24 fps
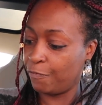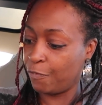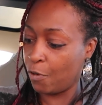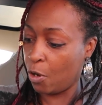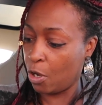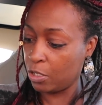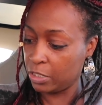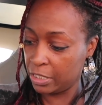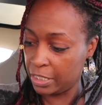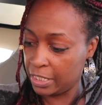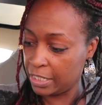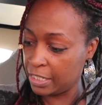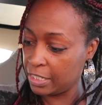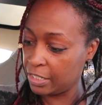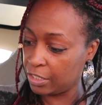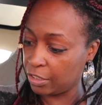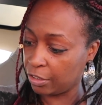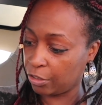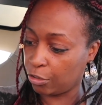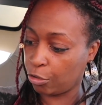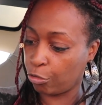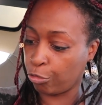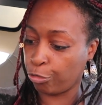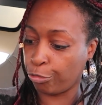falling
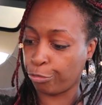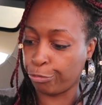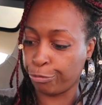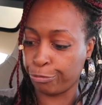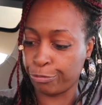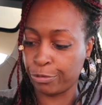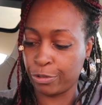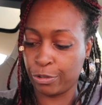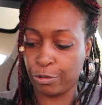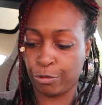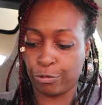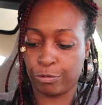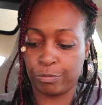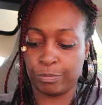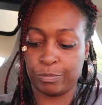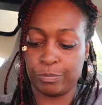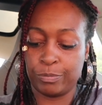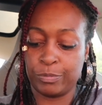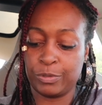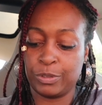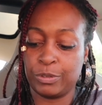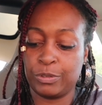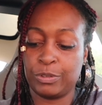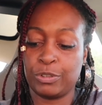into cr
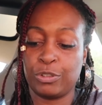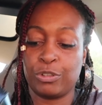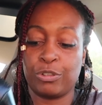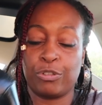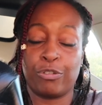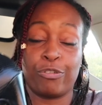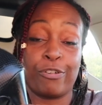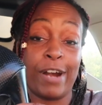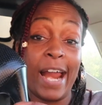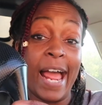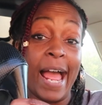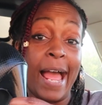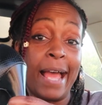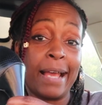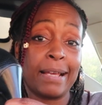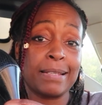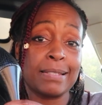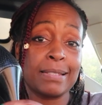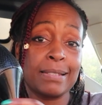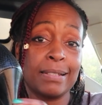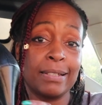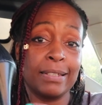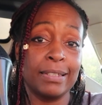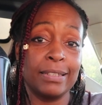
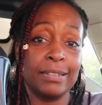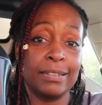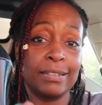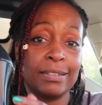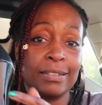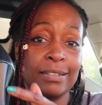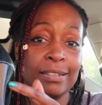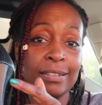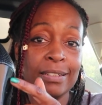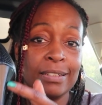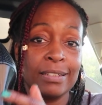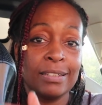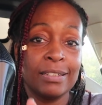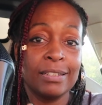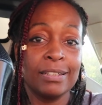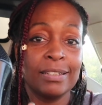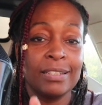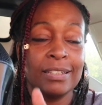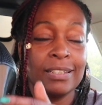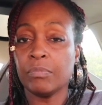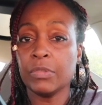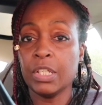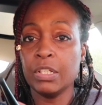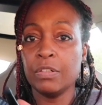cracks, like.
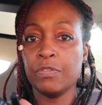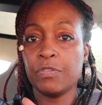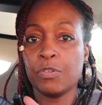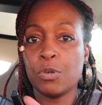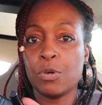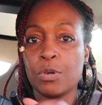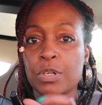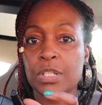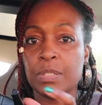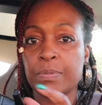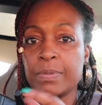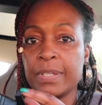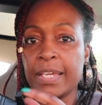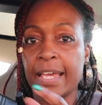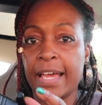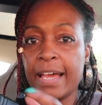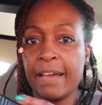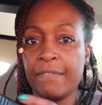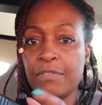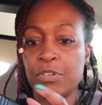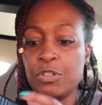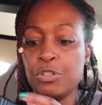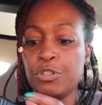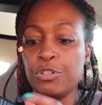And of course we
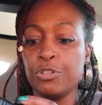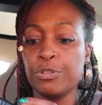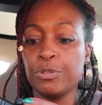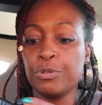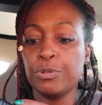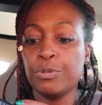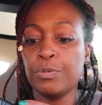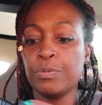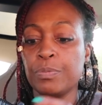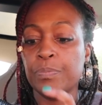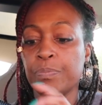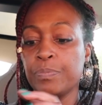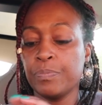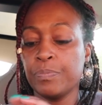have new